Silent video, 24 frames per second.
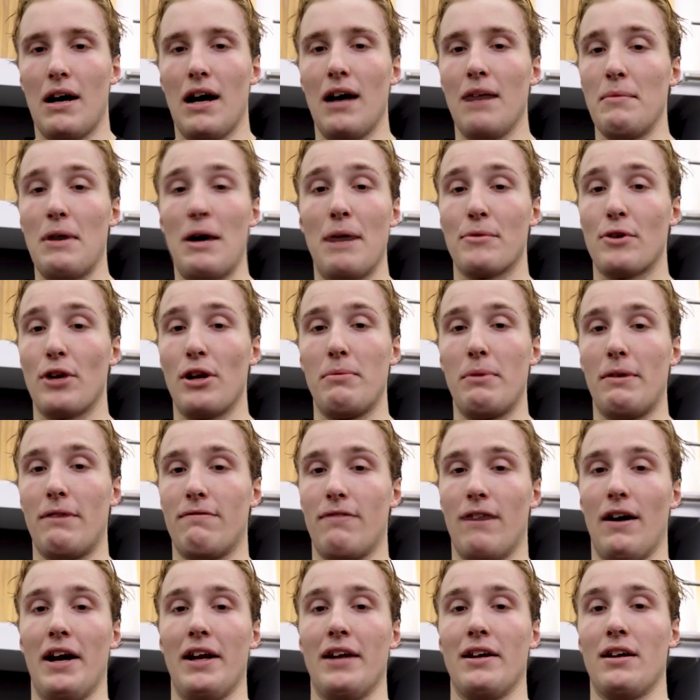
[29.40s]
I'm going to be
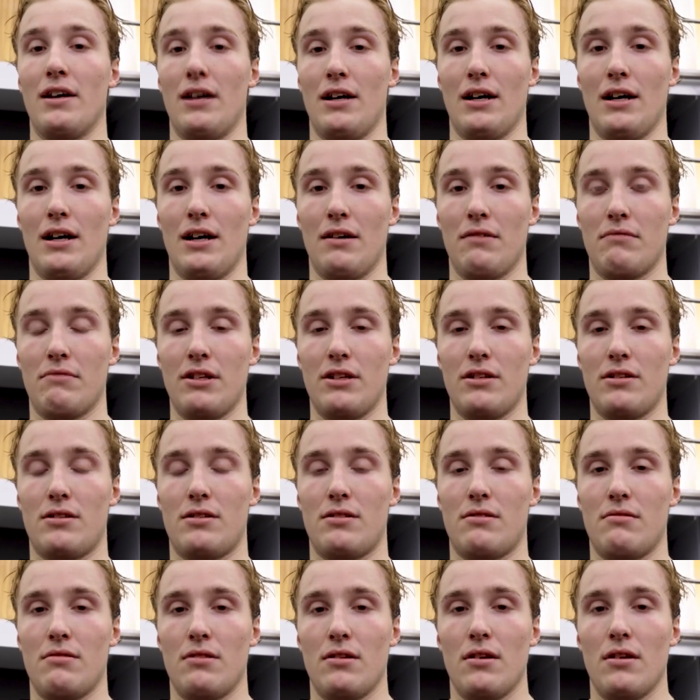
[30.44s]
fine.
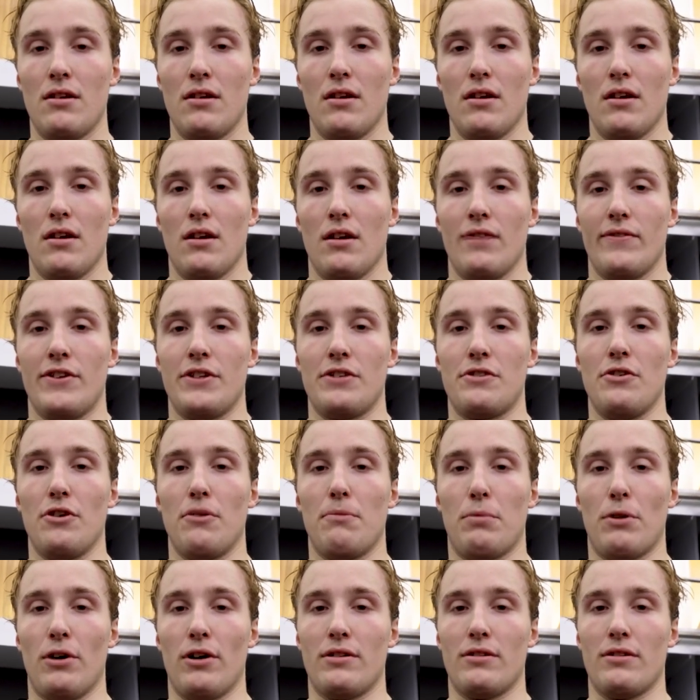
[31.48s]
There's no
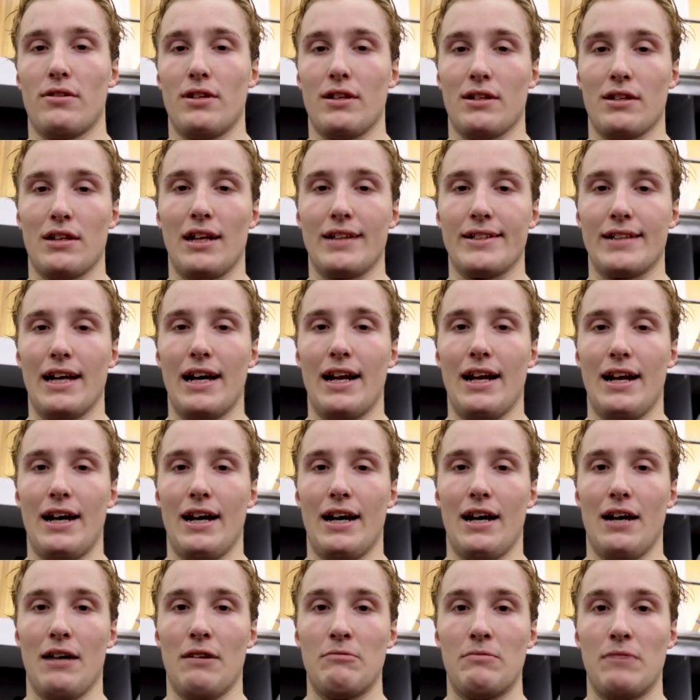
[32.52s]
point to think like
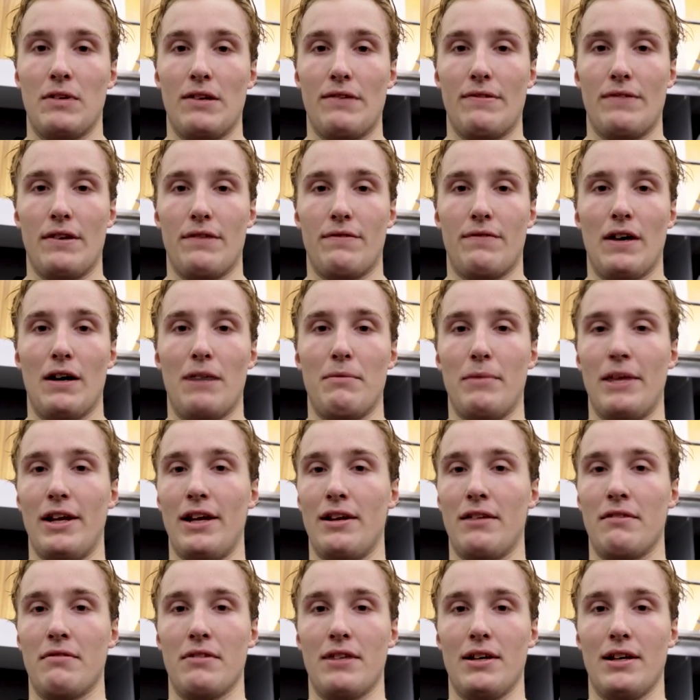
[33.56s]
that. If I'm
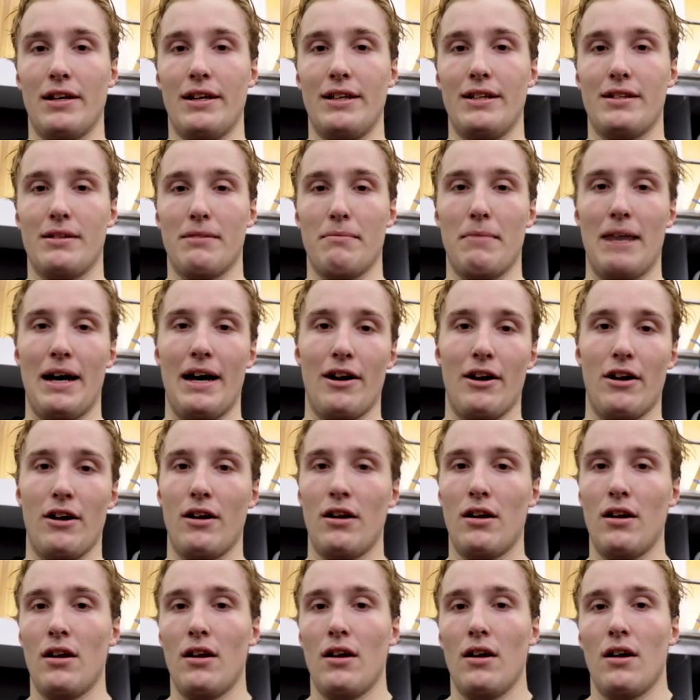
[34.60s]
in, it doesn't matter
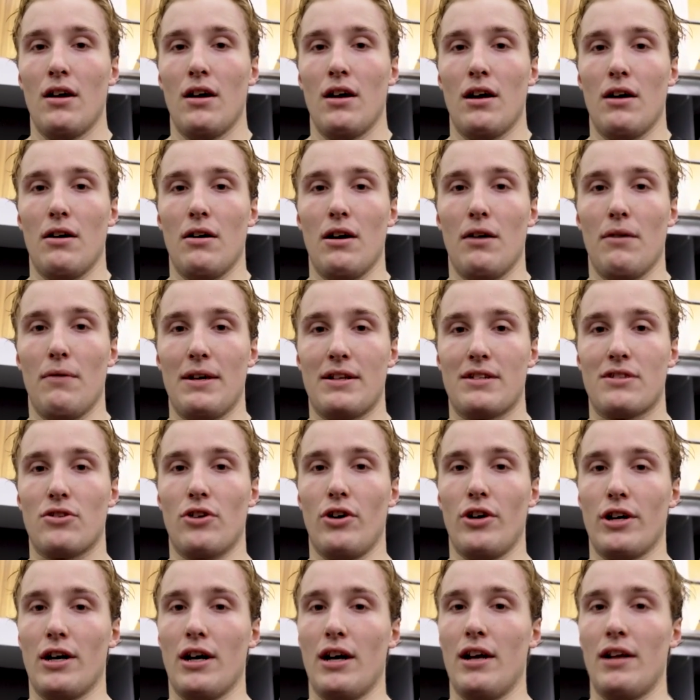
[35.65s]
what's
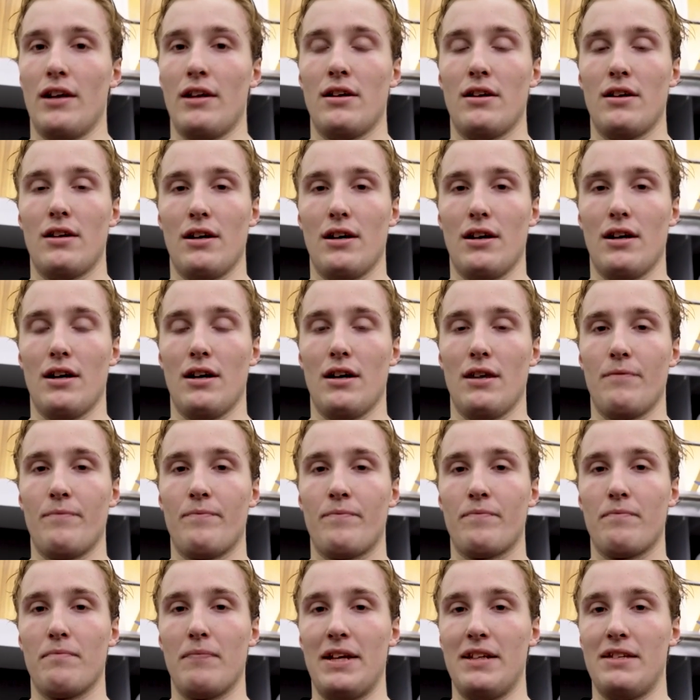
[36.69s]
going on.
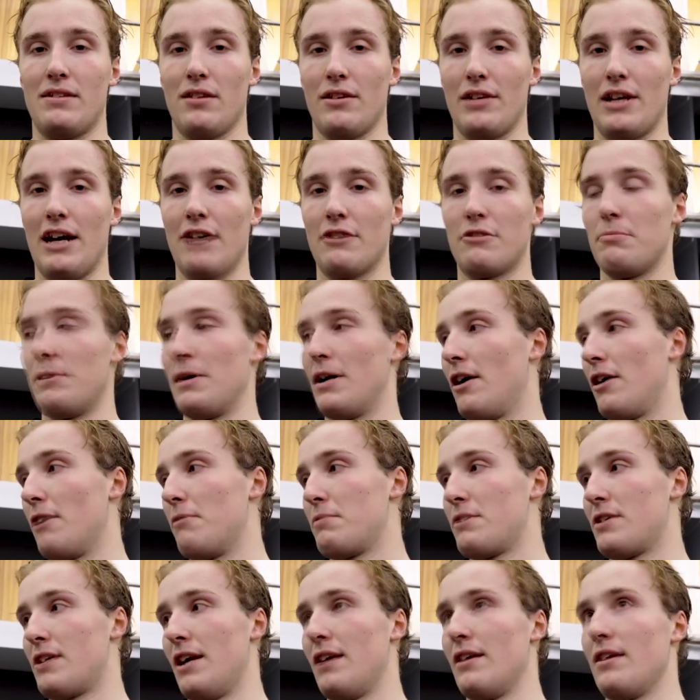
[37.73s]
Mentally, you have to be
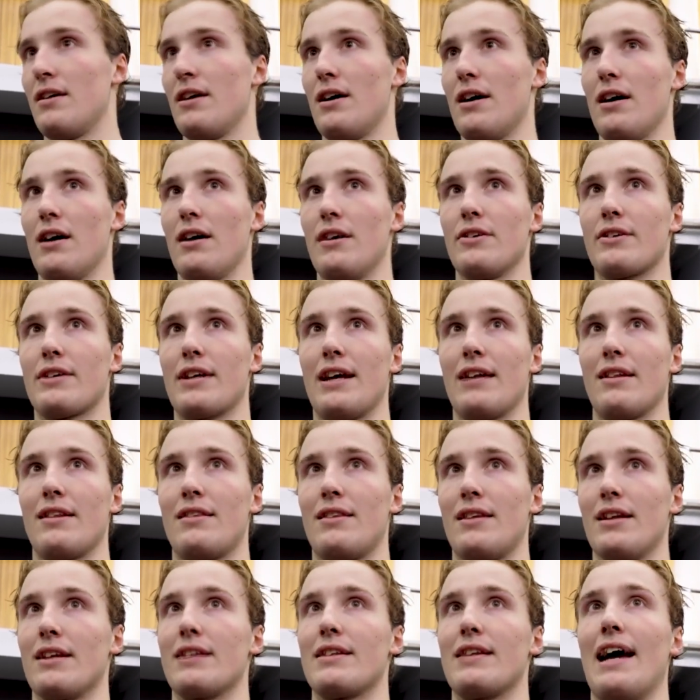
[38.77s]
100%. You can't
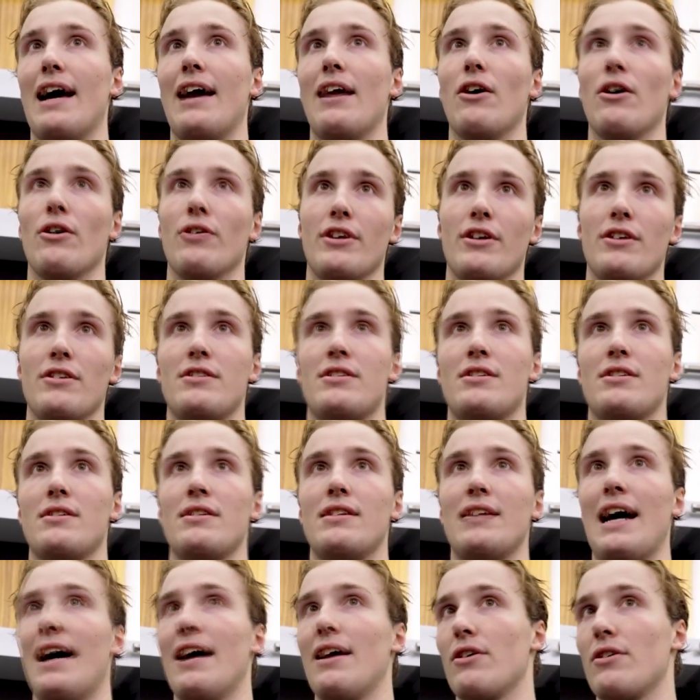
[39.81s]
think that, oh, there's
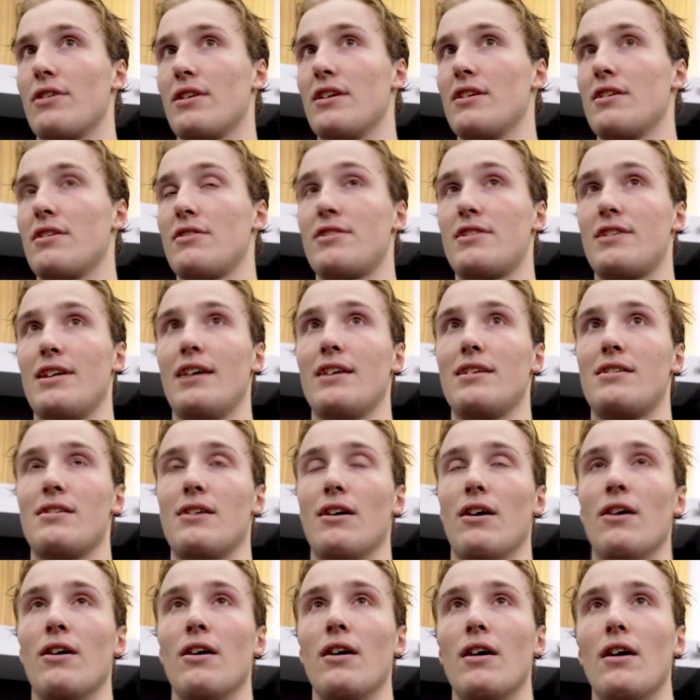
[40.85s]
that or there's this.
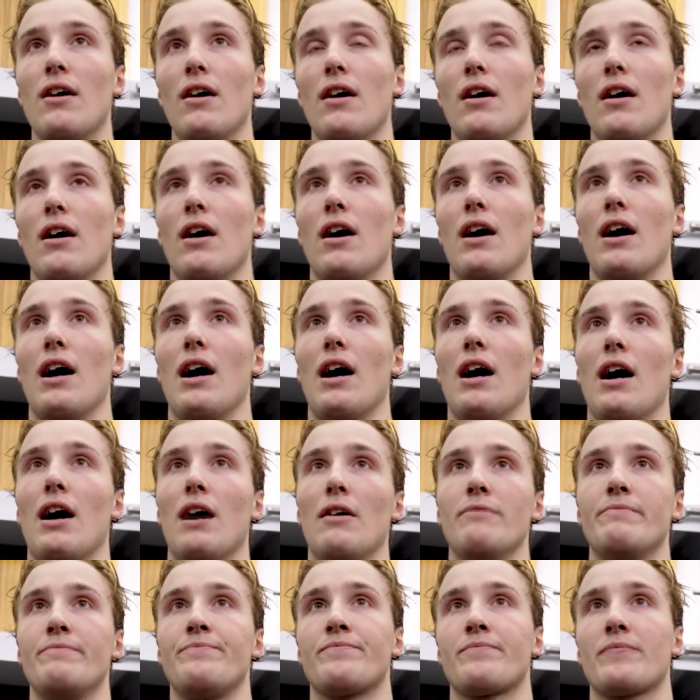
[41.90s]
So I
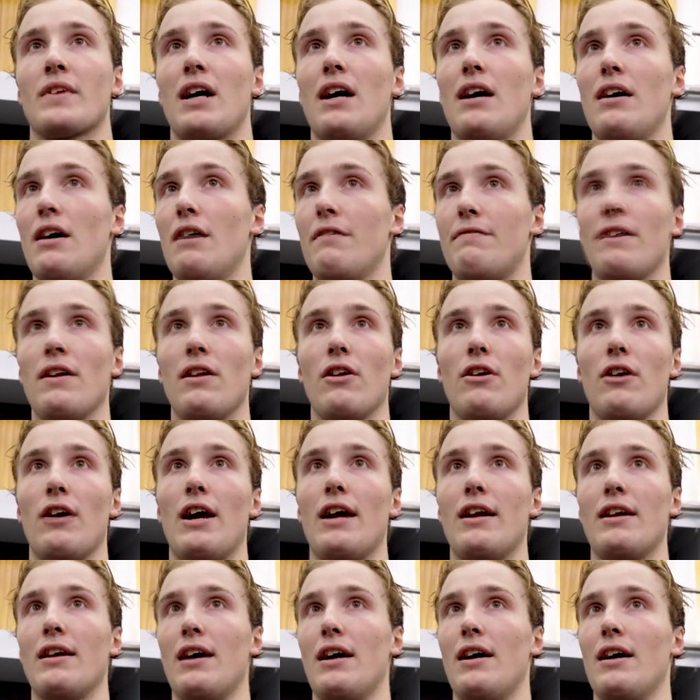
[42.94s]
feel all
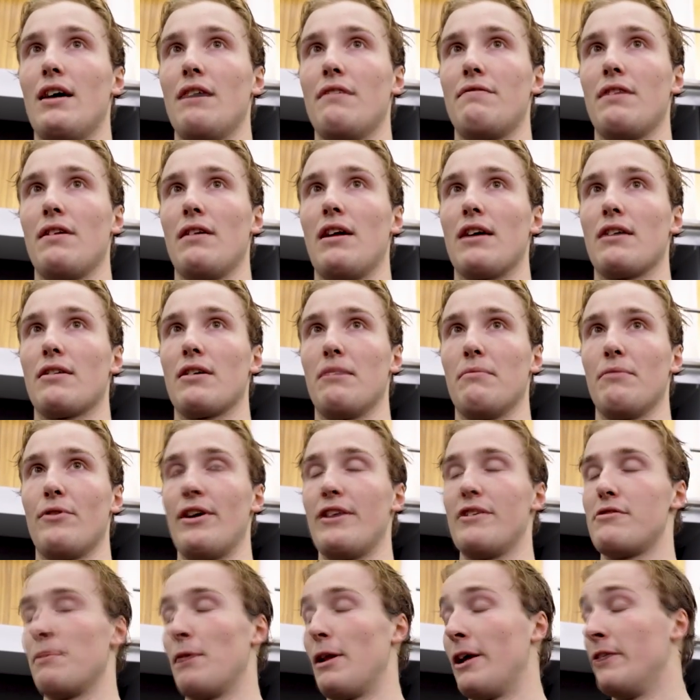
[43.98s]
right. I feel like I'm ready
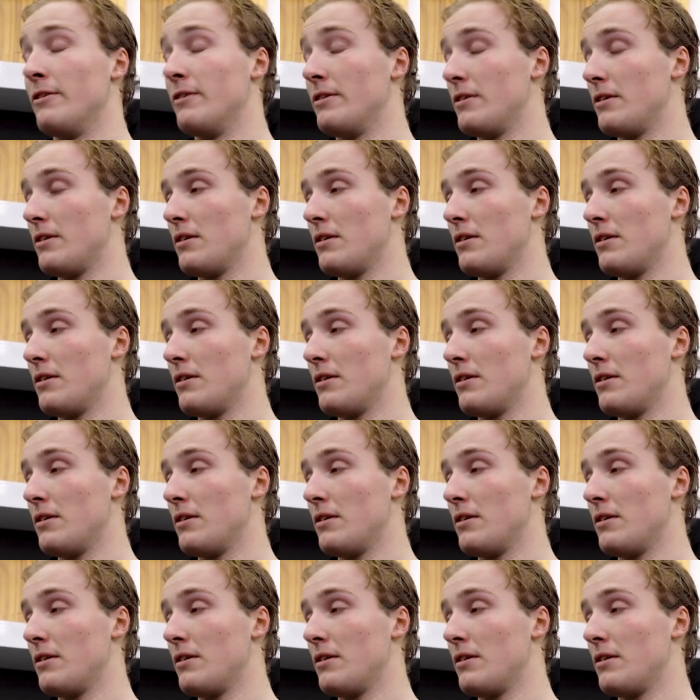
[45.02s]
to play.